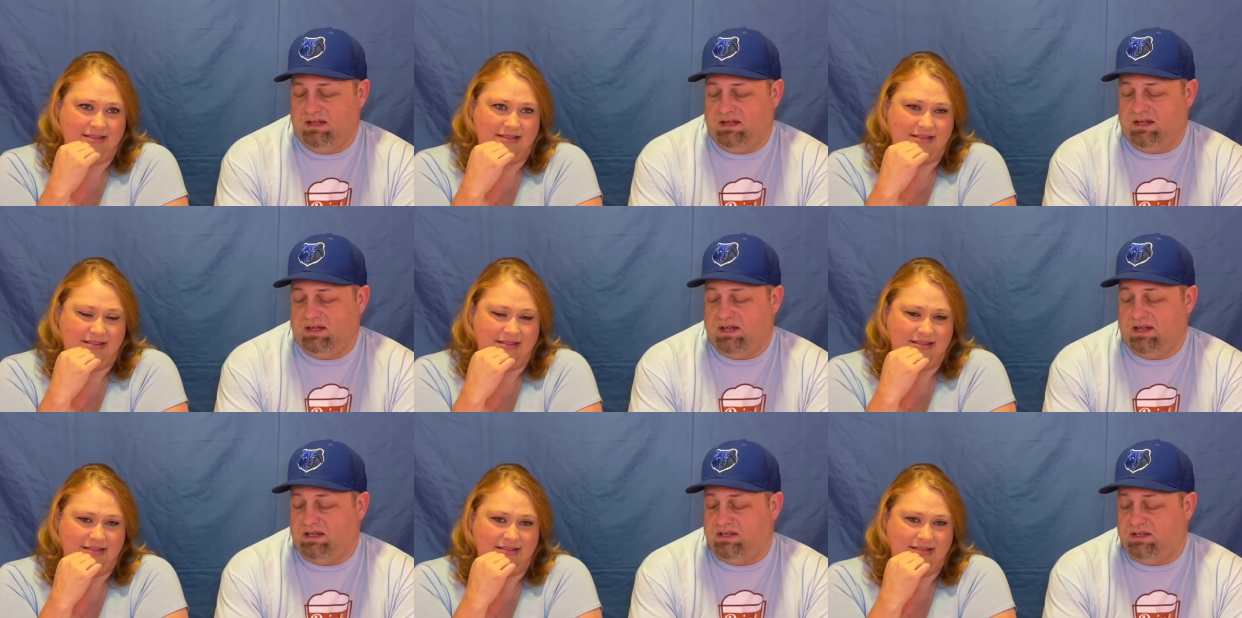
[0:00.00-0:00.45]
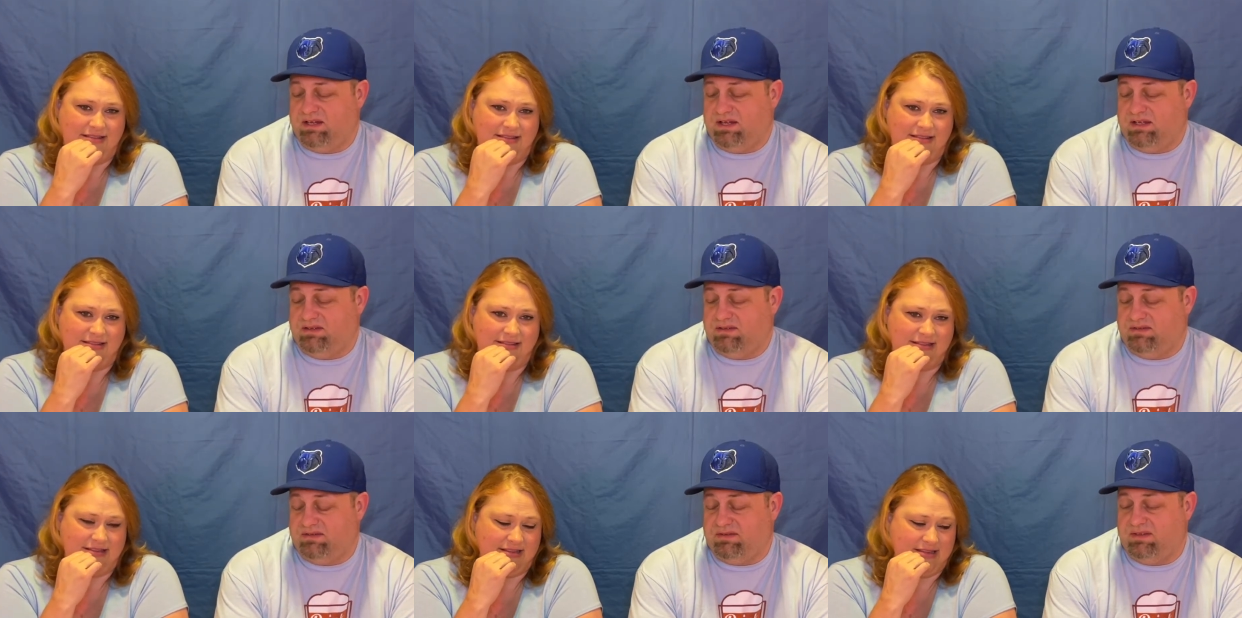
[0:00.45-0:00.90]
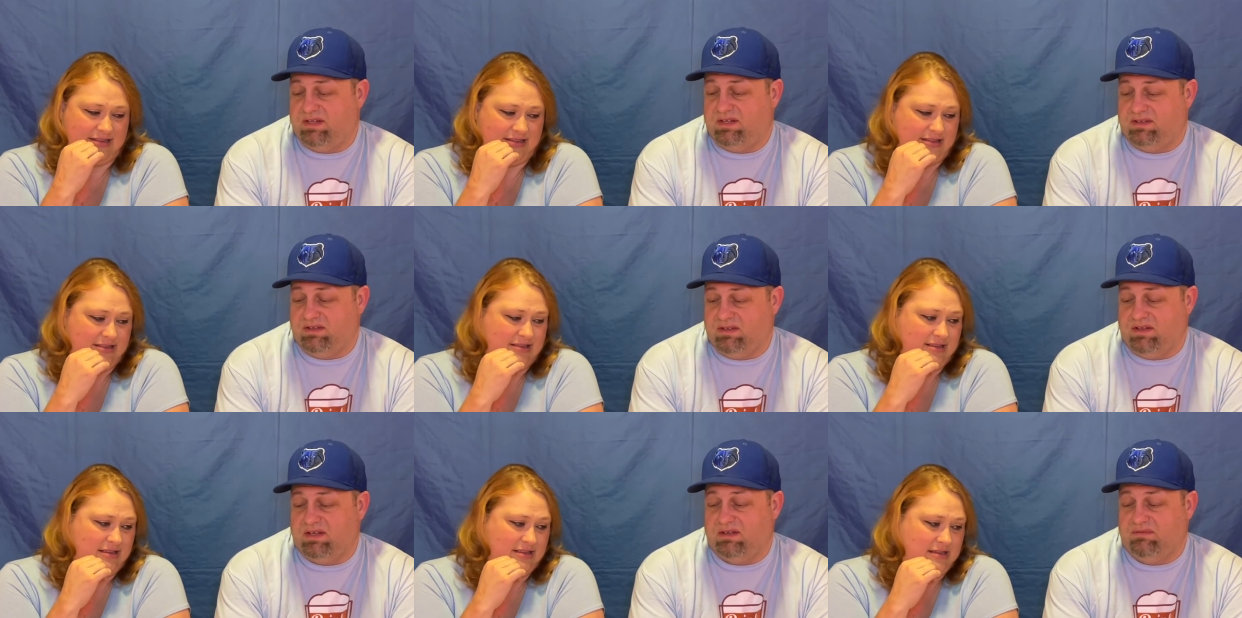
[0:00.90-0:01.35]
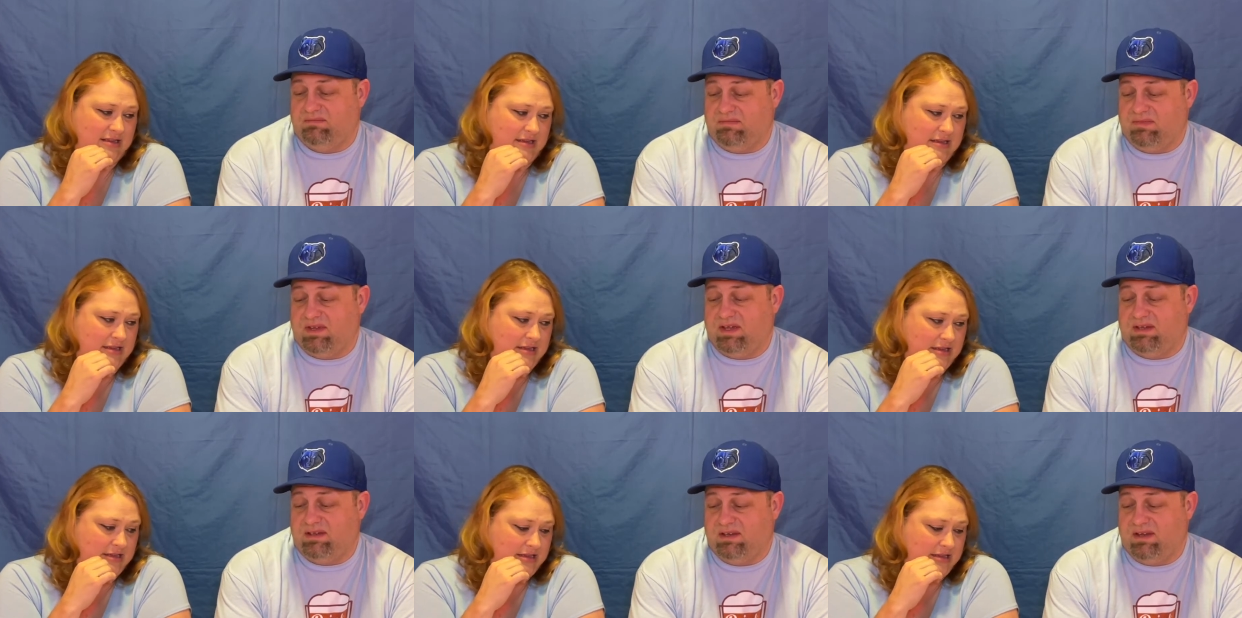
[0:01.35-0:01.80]
Speaker 1: It it's it it,
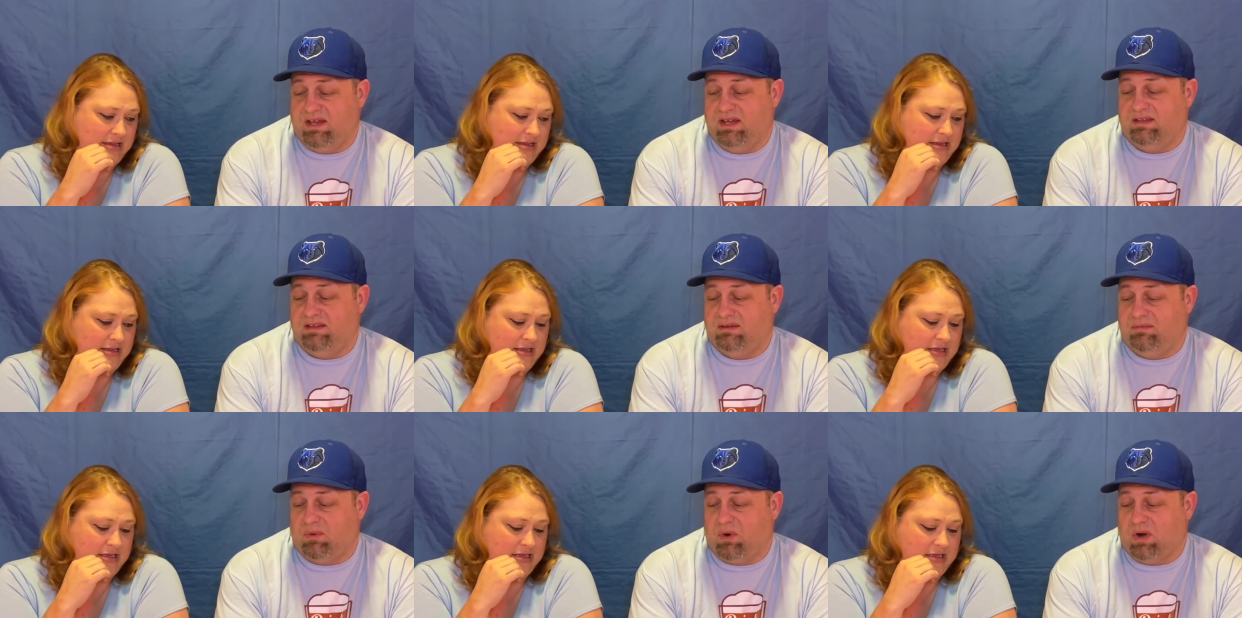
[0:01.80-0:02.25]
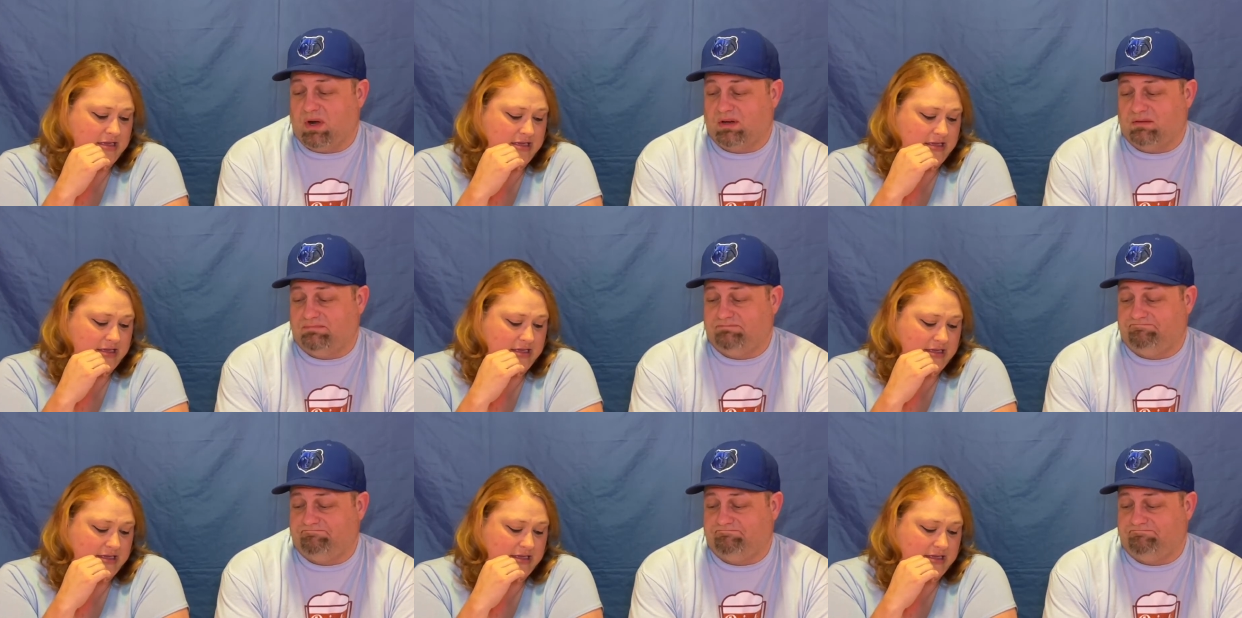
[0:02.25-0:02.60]
it hit the mark.